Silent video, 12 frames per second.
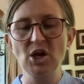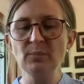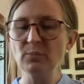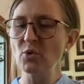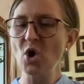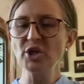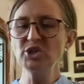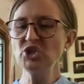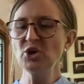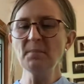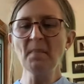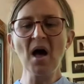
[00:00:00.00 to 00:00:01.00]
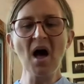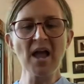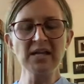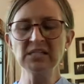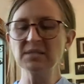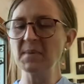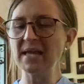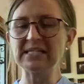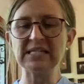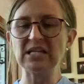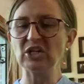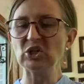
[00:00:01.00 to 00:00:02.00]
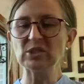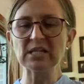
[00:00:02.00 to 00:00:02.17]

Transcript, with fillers: Broaden your minds, my dears,